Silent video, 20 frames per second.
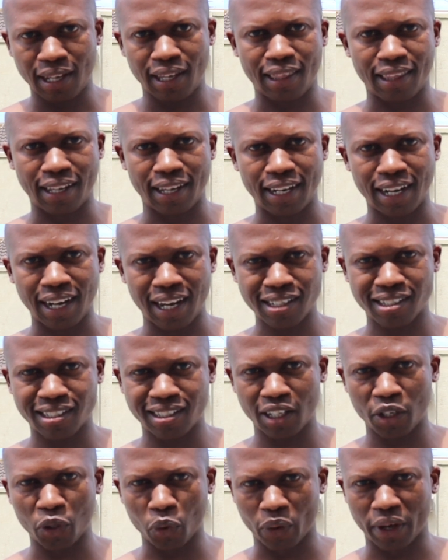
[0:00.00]
Then
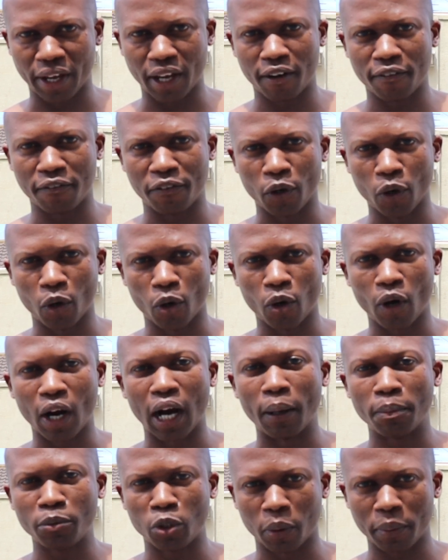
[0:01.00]
lastly, you have your
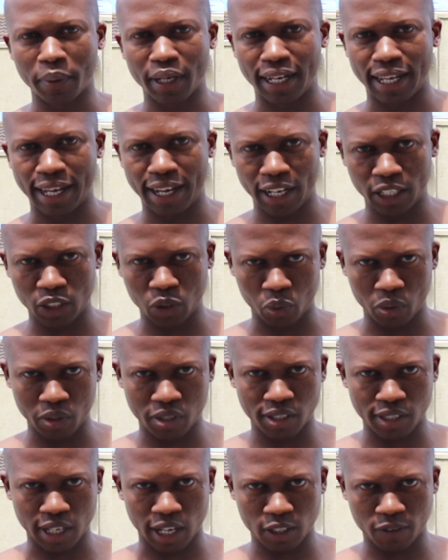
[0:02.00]
abdominal head, which
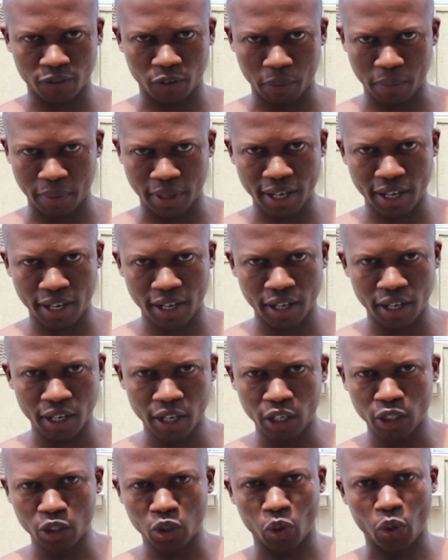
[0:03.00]
starts from here
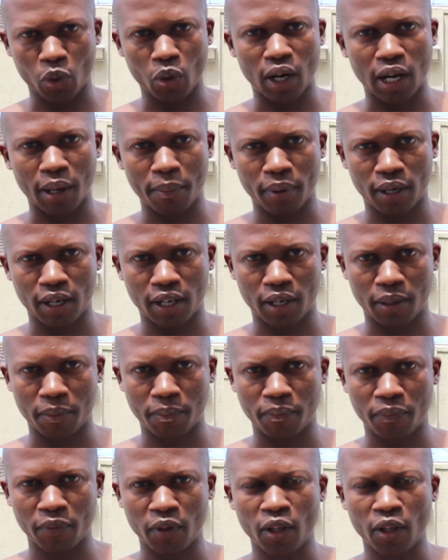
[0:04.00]
to your upper arm.